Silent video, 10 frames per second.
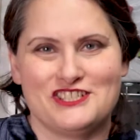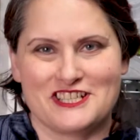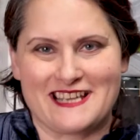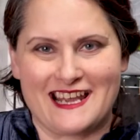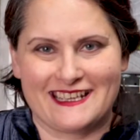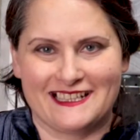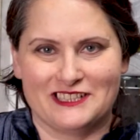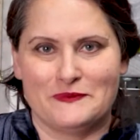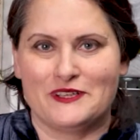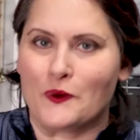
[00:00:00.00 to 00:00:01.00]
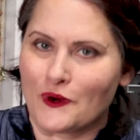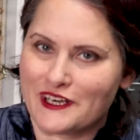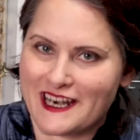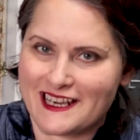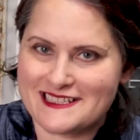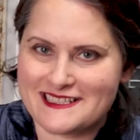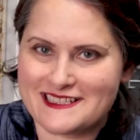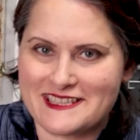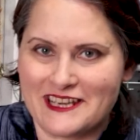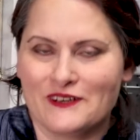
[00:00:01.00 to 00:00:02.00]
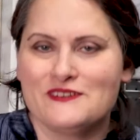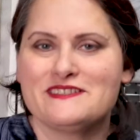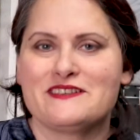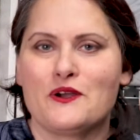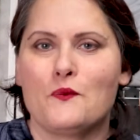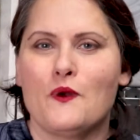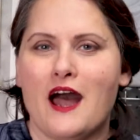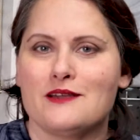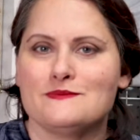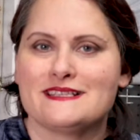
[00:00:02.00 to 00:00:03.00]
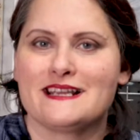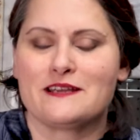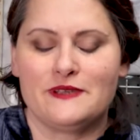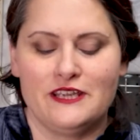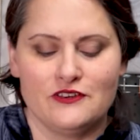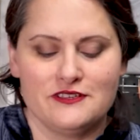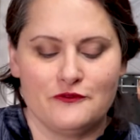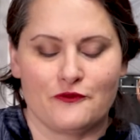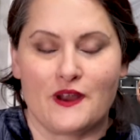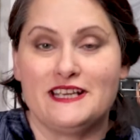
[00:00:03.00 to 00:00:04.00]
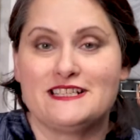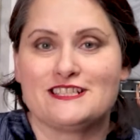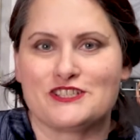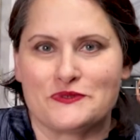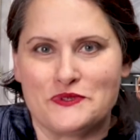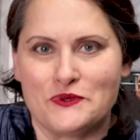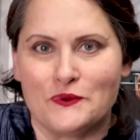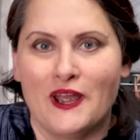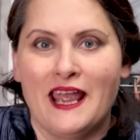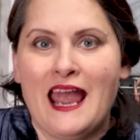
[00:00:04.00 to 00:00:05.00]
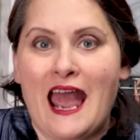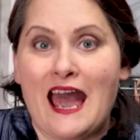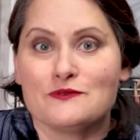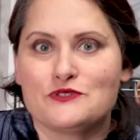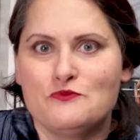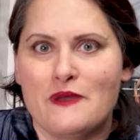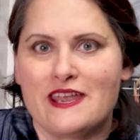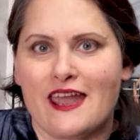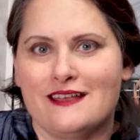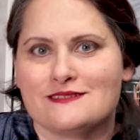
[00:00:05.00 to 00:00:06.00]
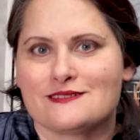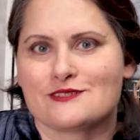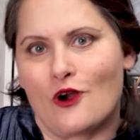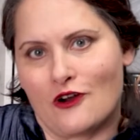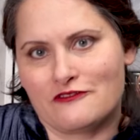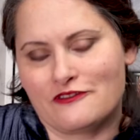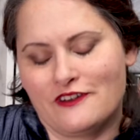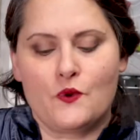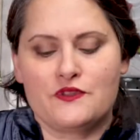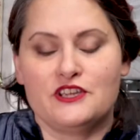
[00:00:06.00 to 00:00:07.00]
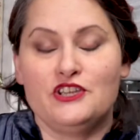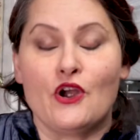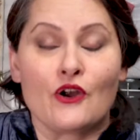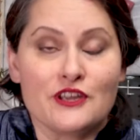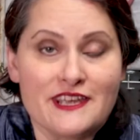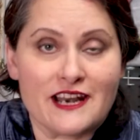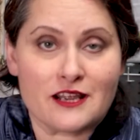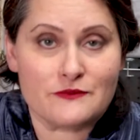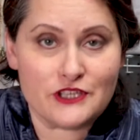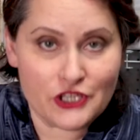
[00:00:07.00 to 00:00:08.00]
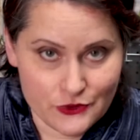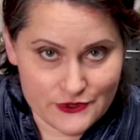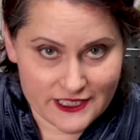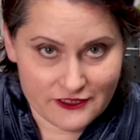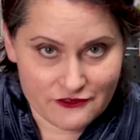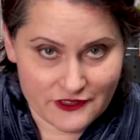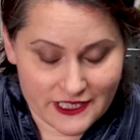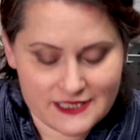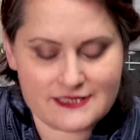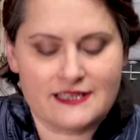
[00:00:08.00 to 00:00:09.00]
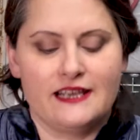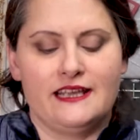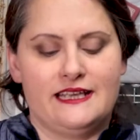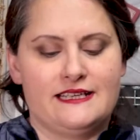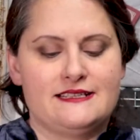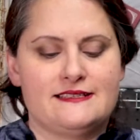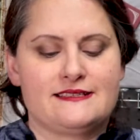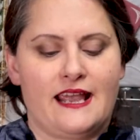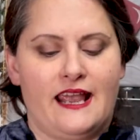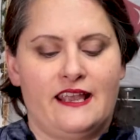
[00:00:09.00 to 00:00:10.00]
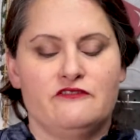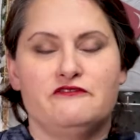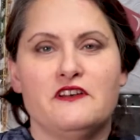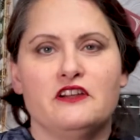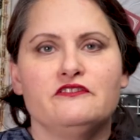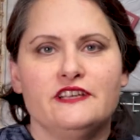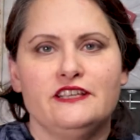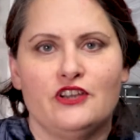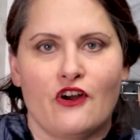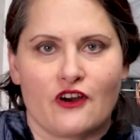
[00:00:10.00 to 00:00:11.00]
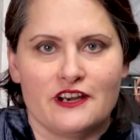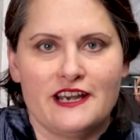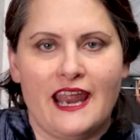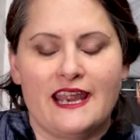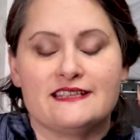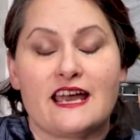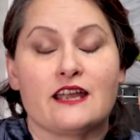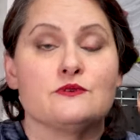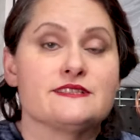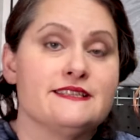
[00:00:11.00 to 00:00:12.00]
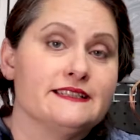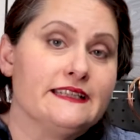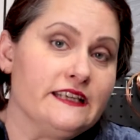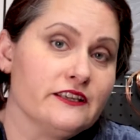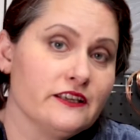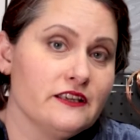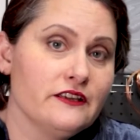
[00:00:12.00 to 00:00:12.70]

just had to get a little bit organized there. So I'm set up here, ready to show you how to make a scarf. The yarn that I'm using for this is a velvet yarn, and I will send the link